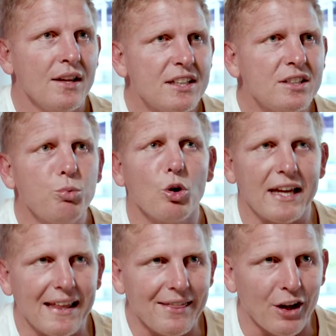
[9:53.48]
This is what
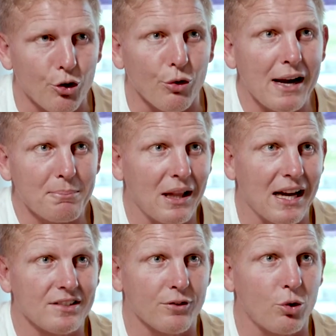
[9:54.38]
the great
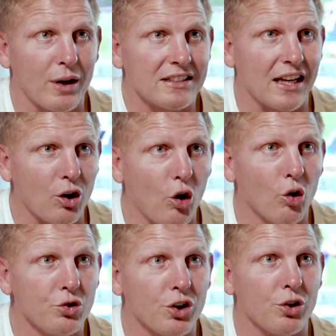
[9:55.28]
players of Queensland
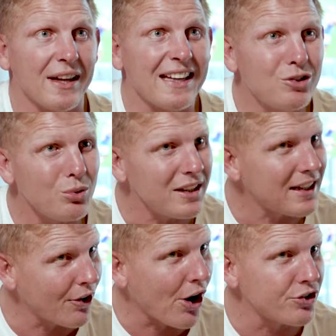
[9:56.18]
all do, and they do it in
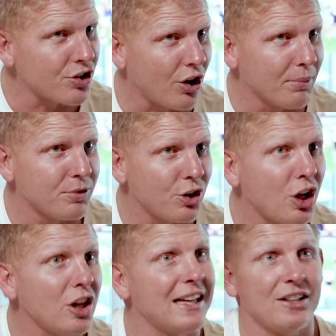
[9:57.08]
their own time, not
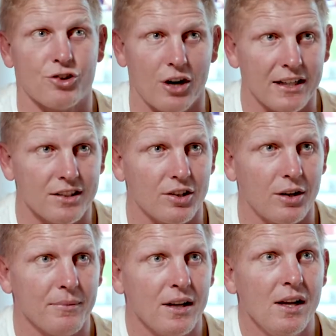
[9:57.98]
only in training
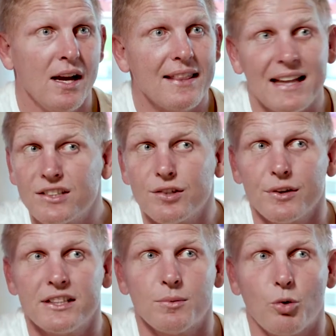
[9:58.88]
time. And that's the
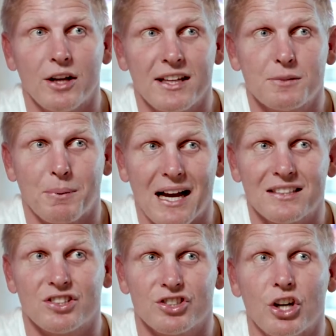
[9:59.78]
reason why these
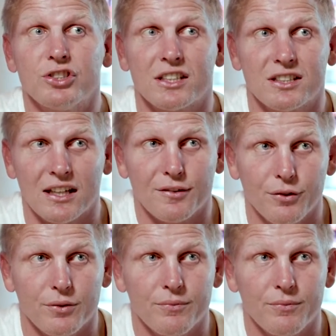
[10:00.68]
players are so successful.